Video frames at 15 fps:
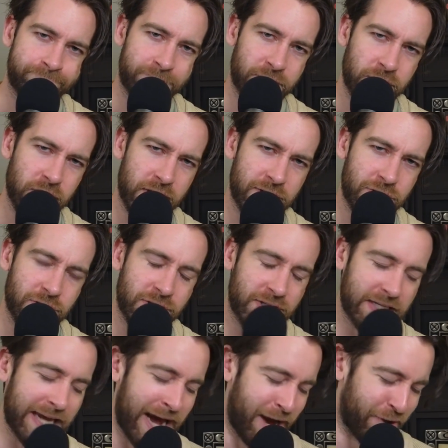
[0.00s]
So let's just
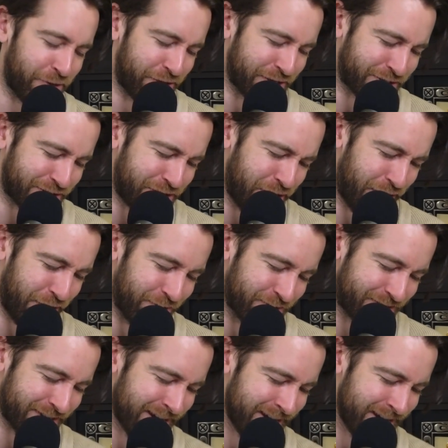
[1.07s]
see how this goes.